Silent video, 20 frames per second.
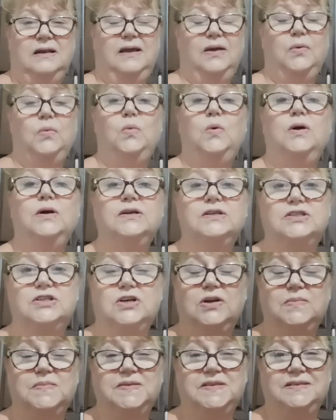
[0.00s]
like
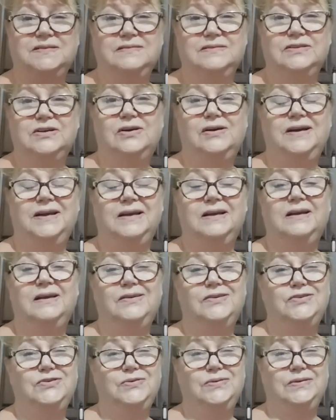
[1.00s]
workshops on dyeing
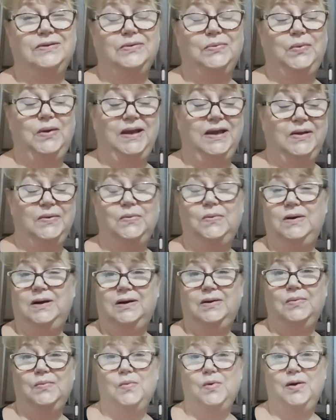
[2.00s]
are during the week when
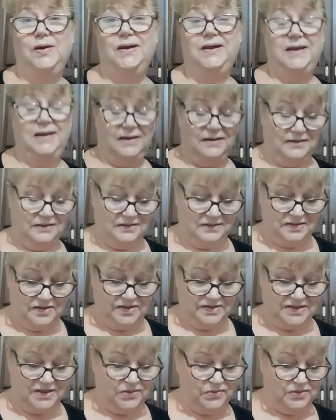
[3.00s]
I'm working,
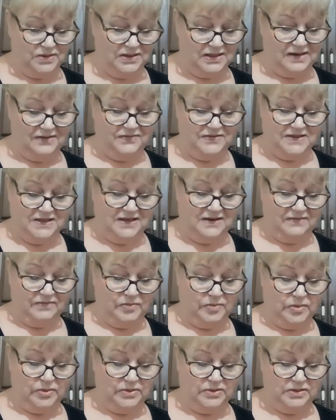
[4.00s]
because I would love to give
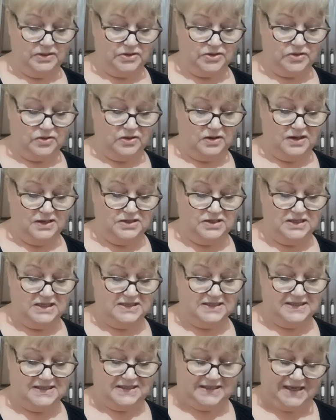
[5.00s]
them a try. She
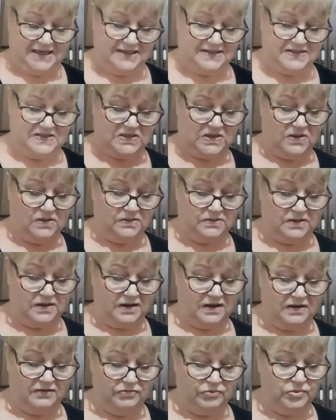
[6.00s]
does textile
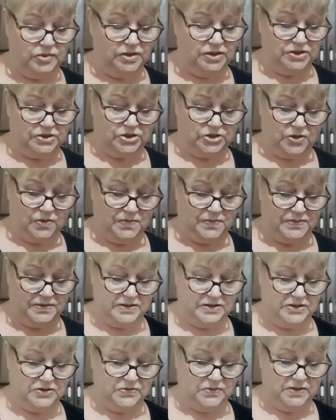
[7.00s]
craft workshop
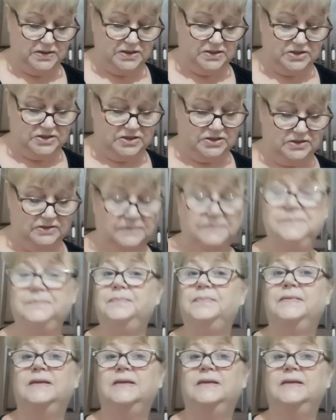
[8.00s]
and tuition.